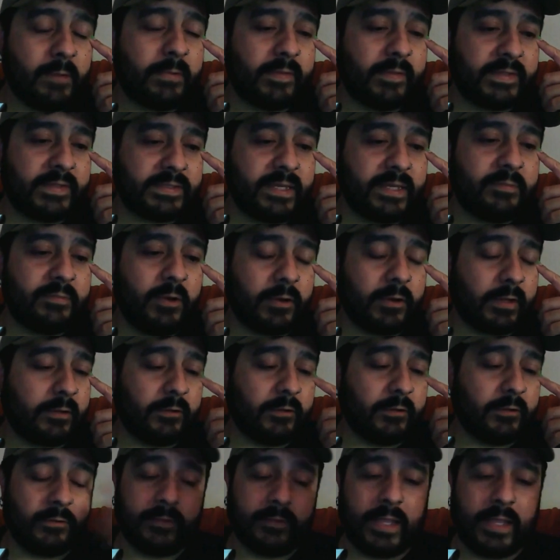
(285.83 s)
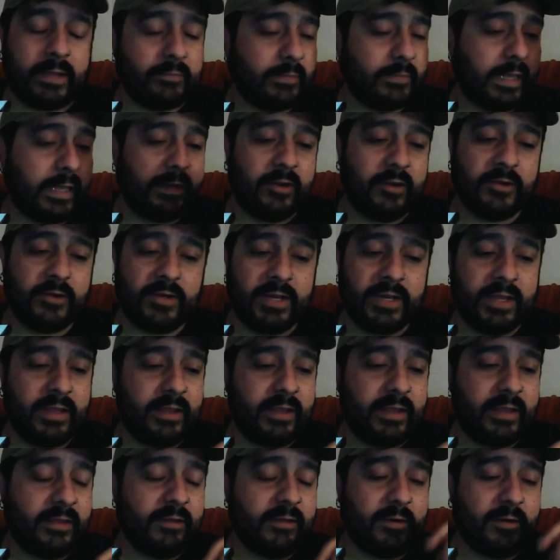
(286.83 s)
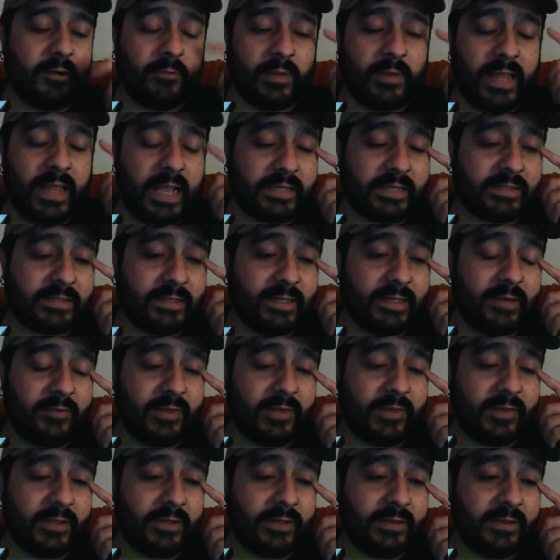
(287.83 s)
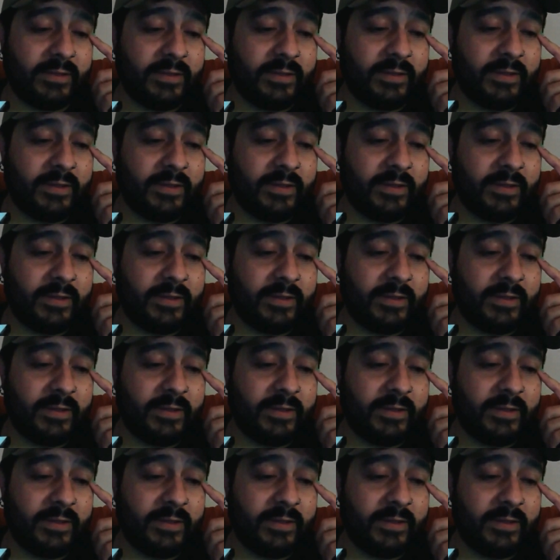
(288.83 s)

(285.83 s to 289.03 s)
Around this time? Okay, cool. Yeah, end of your day, relax and everything.